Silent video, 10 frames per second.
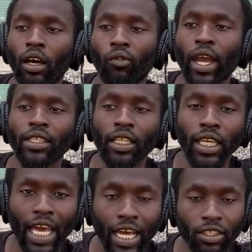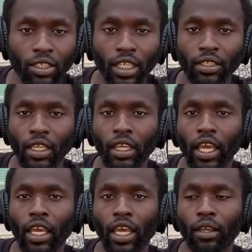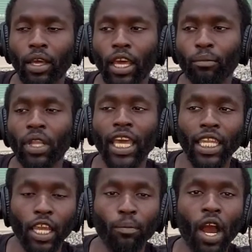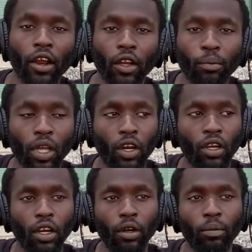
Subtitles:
raising the consciousness and playing their part or